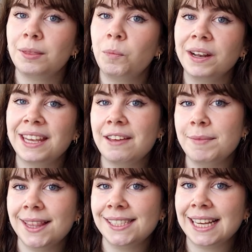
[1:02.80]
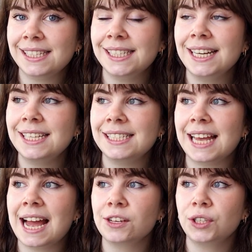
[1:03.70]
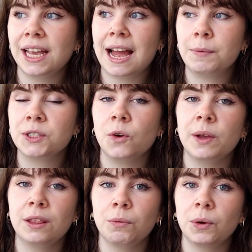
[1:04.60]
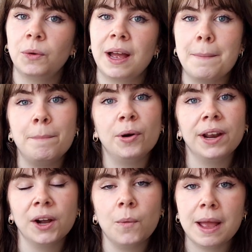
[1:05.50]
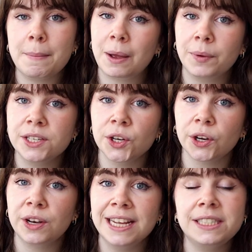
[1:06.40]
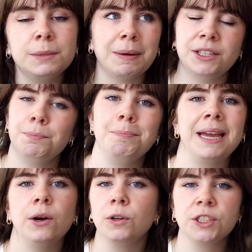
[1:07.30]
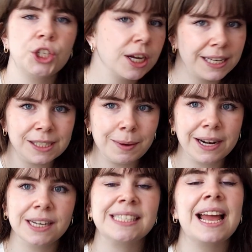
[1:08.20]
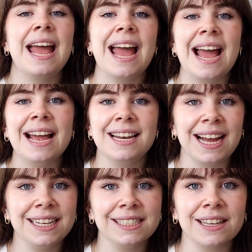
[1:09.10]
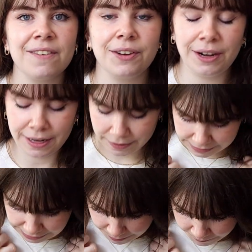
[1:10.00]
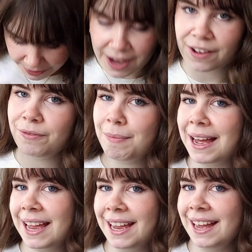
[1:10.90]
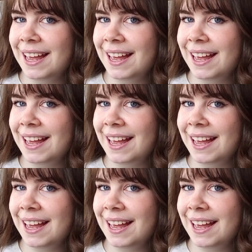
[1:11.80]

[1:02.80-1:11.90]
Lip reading: What gave me this idea is actually I was going through and putting away my winter knits, my big old chunky sweaters, and I discovered some of my